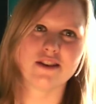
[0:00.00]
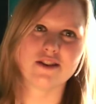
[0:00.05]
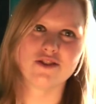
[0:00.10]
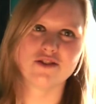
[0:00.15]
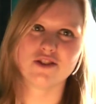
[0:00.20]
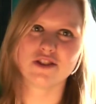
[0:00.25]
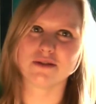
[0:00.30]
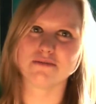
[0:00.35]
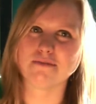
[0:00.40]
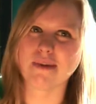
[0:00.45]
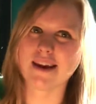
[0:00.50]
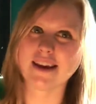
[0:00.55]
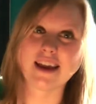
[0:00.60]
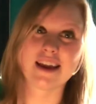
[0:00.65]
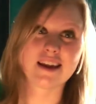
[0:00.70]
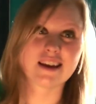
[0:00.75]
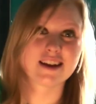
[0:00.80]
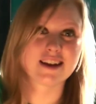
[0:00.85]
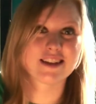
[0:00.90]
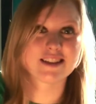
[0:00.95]
and just
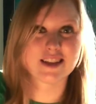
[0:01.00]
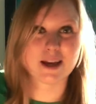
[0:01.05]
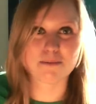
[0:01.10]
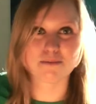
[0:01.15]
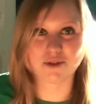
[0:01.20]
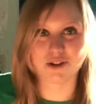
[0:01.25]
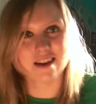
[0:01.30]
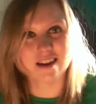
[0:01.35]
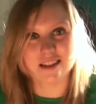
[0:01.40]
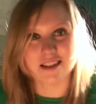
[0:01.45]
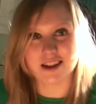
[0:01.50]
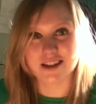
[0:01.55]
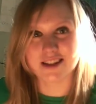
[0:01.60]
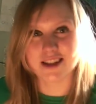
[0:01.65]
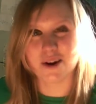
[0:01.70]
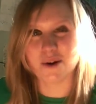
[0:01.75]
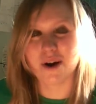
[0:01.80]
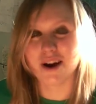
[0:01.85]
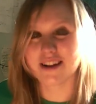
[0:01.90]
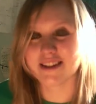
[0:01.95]
making an exception. That's
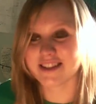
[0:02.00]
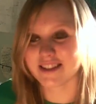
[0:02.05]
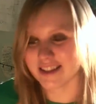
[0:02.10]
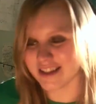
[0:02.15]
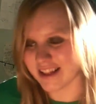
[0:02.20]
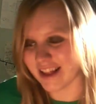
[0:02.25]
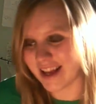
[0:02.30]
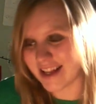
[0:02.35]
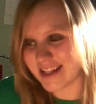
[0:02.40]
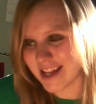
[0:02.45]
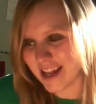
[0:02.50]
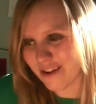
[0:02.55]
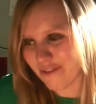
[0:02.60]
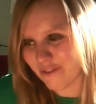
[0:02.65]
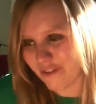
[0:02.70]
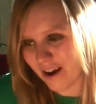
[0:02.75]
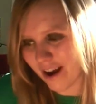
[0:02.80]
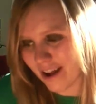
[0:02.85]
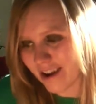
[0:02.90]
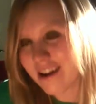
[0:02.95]
how I still
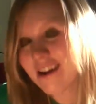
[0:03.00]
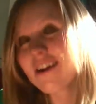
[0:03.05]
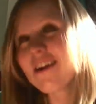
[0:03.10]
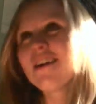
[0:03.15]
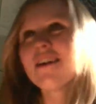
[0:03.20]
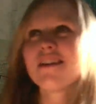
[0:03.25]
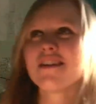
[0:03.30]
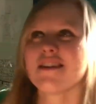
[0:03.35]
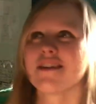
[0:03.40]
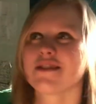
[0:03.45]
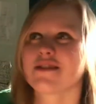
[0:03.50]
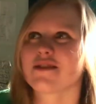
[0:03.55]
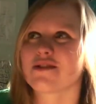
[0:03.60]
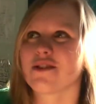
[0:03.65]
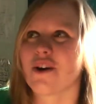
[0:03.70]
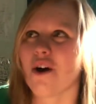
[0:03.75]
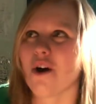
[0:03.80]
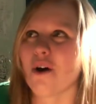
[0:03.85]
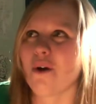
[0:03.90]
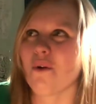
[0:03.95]
identified.
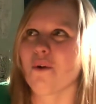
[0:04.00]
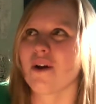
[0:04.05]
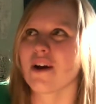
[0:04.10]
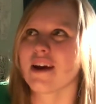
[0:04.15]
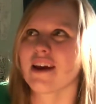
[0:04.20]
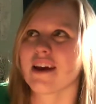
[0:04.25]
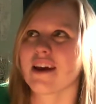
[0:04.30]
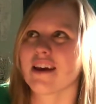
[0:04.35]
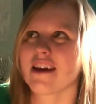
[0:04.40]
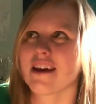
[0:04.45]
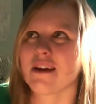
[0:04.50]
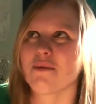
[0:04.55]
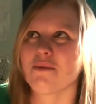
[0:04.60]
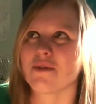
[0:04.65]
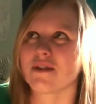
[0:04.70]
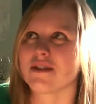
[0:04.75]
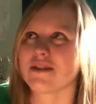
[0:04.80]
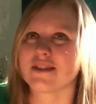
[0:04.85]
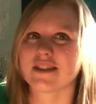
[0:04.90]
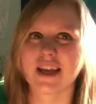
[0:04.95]
So it
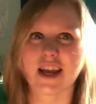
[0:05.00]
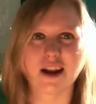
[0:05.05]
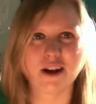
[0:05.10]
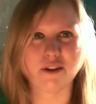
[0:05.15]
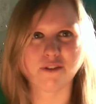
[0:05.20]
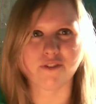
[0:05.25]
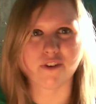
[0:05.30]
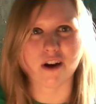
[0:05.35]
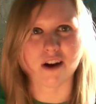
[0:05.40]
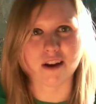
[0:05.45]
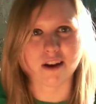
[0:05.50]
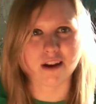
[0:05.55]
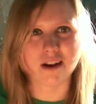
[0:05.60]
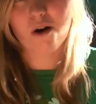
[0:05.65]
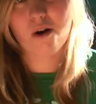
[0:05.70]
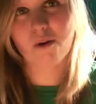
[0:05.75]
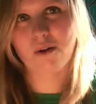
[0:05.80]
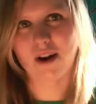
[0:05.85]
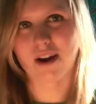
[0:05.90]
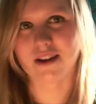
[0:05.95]
was terrifying.
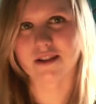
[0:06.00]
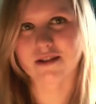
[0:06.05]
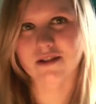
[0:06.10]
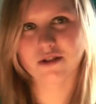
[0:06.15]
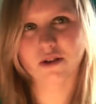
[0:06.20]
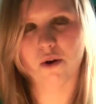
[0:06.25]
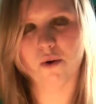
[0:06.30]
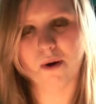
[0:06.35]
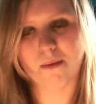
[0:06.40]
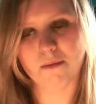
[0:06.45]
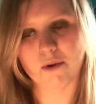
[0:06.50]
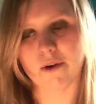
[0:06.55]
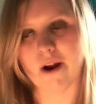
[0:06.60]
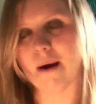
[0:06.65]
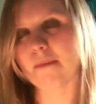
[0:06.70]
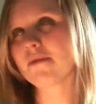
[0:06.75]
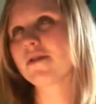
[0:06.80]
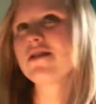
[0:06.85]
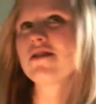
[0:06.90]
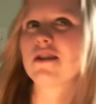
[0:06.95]
Okay, so I'm gonna
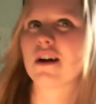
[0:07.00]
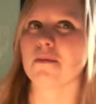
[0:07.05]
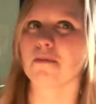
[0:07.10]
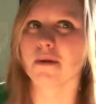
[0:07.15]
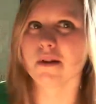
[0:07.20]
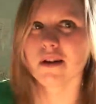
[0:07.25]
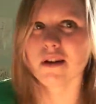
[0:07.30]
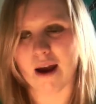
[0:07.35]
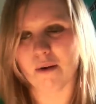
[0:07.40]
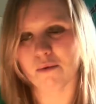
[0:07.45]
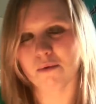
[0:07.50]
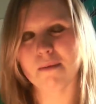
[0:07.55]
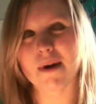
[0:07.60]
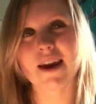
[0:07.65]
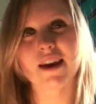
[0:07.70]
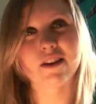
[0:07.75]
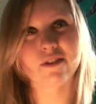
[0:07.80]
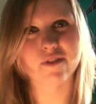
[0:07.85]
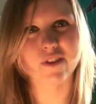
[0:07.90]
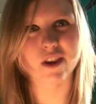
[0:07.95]
wrap this up. I will
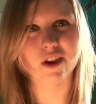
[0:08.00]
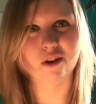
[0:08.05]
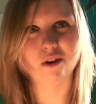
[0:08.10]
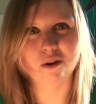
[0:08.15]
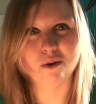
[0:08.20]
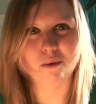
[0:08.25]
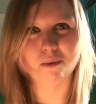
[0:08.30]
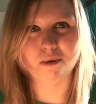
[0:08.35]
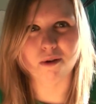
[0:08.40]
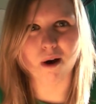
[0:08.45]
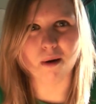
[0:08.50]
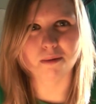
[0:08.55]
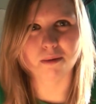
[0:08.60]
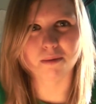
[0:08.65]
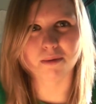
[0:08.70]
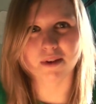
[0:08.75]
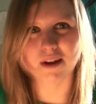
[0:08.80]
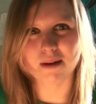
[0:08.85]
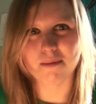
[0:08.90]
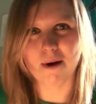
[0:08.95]
make a video
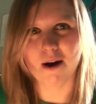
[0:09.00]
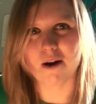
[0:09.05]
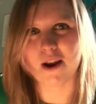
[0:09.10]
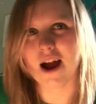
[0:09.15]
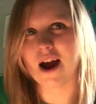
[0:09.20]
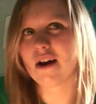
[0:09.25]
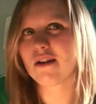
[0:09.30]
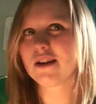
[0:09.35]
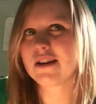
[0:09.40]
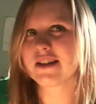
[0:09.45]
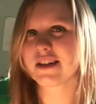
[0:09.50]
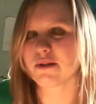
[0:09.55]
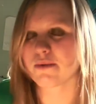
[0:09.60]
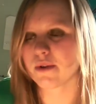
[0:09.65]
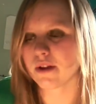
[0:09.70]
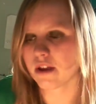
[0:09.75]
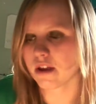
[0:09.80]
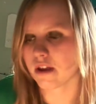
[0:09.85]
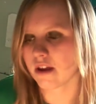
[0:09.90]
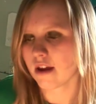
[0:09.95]
probably about how to deal
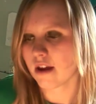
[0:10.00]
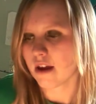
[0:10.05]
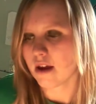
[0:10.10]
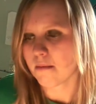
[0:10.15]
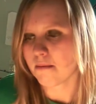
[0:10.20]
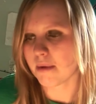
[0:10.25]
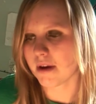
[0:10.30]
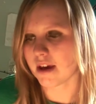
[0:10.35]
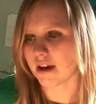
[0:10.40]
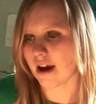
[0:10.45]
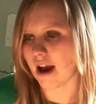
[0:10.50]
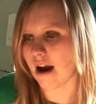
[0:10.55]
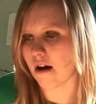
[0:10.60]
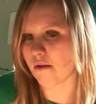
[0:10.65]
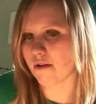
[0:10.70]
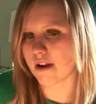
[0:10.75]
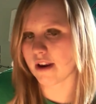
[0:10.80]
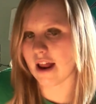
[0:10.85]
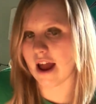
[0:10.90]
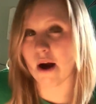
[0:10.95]
with being
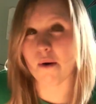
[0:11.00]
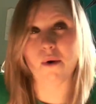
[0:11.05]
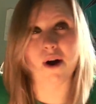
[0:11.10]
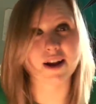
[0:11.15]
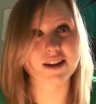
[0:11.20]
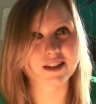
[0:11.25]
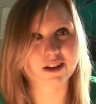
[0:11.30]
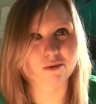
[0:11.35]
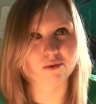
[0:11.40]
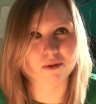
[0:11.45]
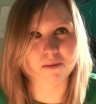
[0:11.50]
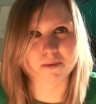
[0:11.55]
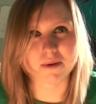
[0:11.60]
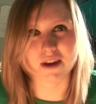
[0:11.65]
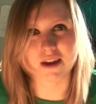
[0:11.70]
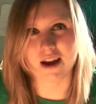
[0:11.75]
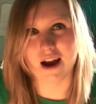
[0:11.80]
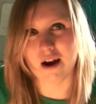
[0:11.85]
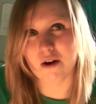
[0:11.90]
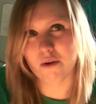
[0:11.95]
outed, how I dealt with being